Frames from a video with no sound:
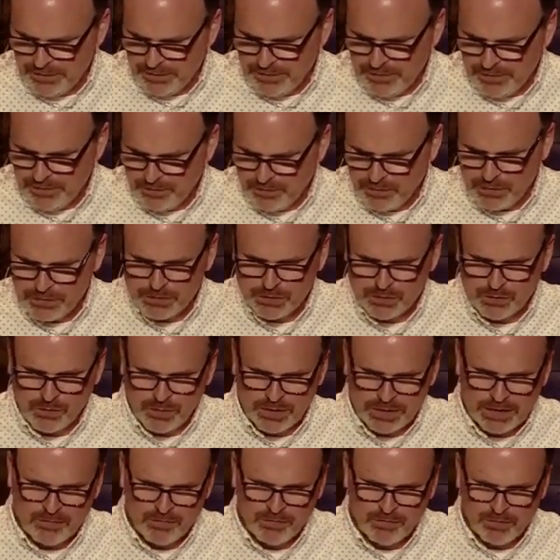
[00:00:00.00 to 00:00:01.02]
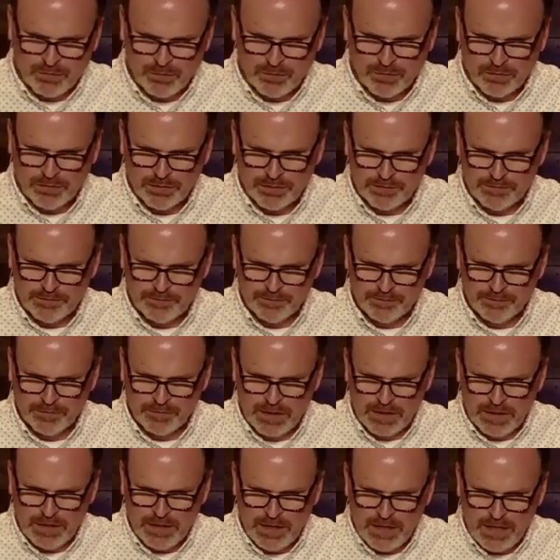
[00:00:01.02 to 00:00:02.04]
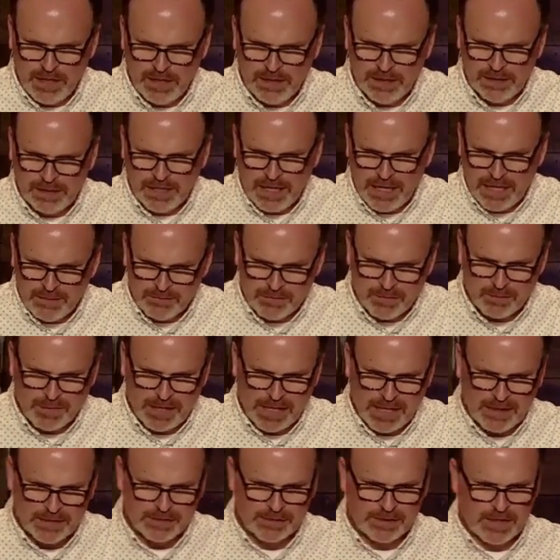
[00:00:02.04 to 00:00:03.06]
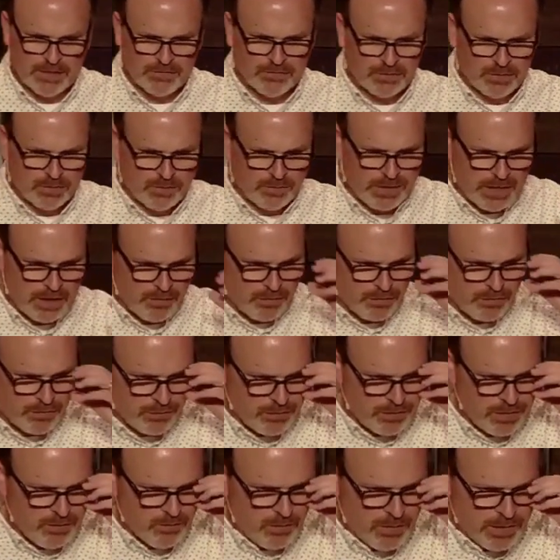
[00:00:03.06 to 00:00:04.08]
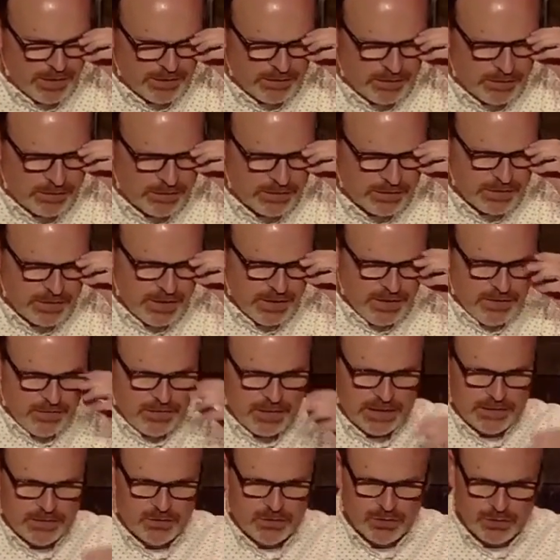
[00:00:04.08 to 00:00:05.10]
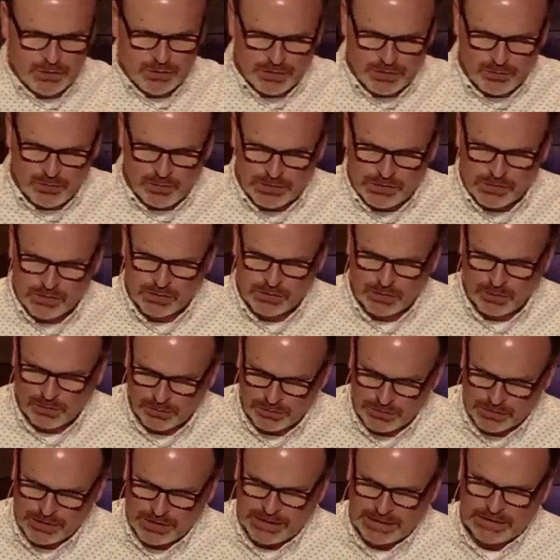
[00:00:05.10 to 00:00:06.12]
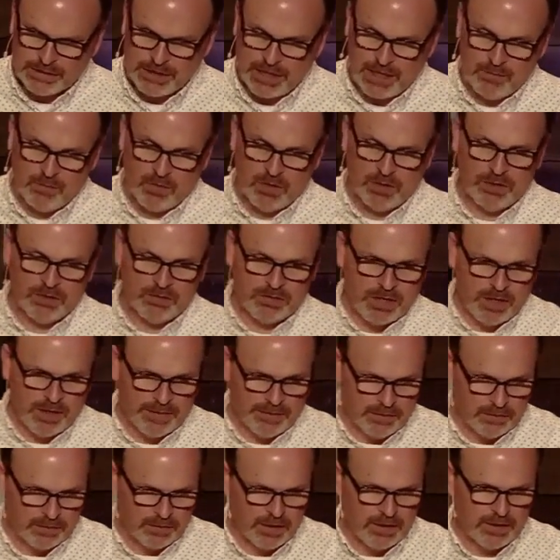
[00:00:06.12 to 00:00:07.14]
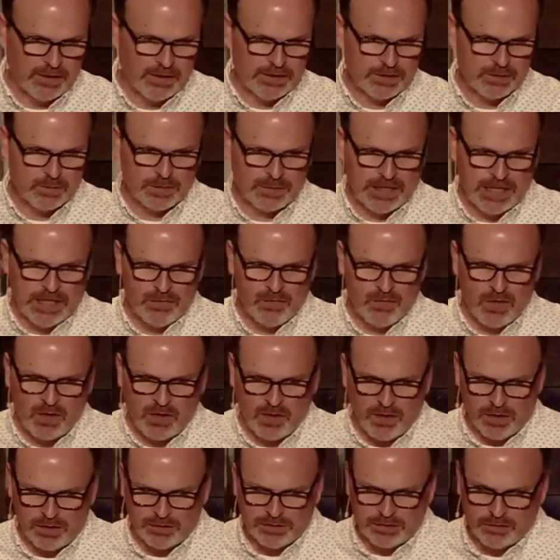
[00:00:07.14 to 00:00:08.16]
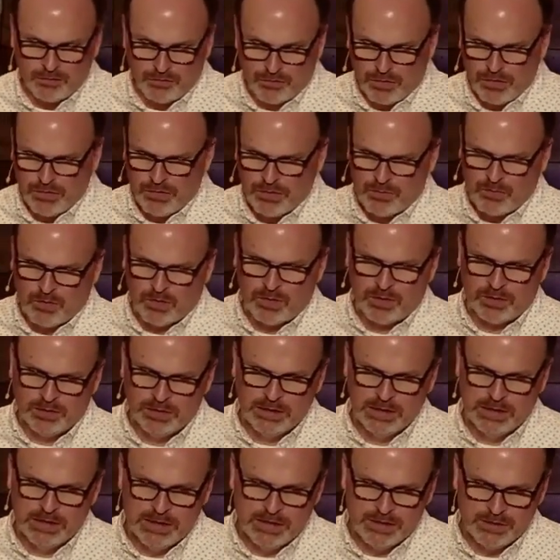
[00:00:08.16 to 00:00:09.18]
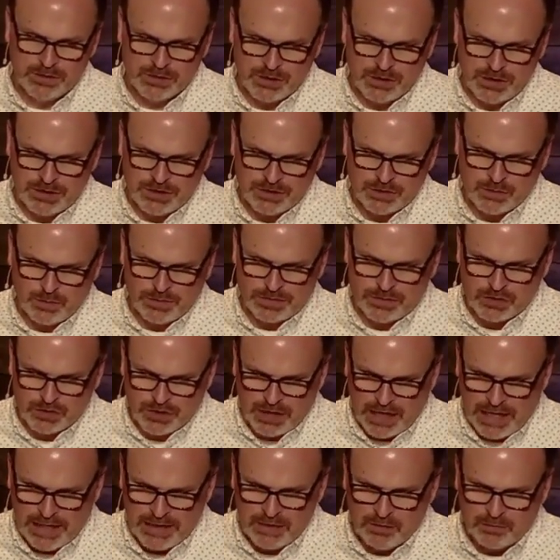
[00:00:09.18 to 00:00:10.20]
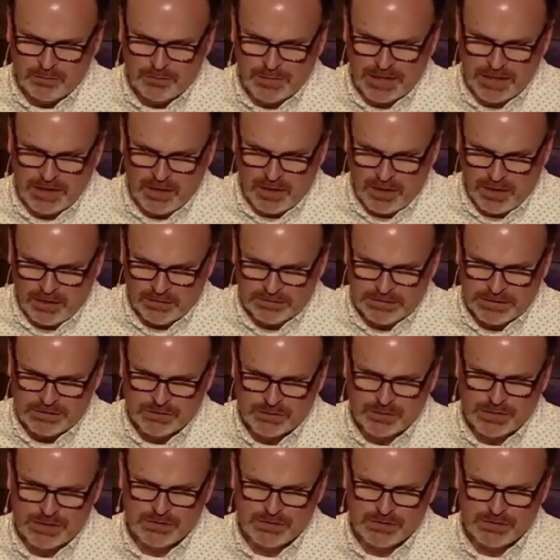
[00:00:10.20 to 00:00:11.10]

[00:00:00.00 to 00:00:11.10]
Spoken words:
Verse 24, "And it came to pass after about 3 months that Judah was told, saying, Tamar, your daughter-in-law, has played the harlot. Furthermore, she is with child by harlotry.